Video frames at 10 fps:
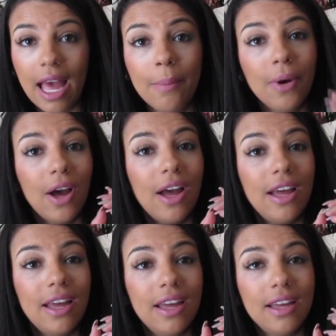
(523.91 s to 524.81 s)
I
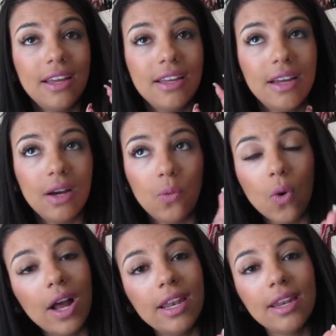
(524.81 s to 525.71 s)
bought
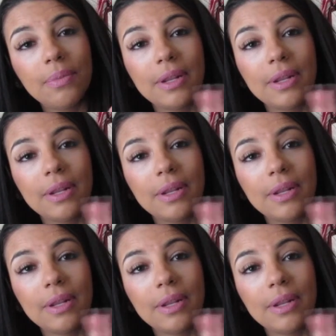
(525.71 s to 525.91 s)
one,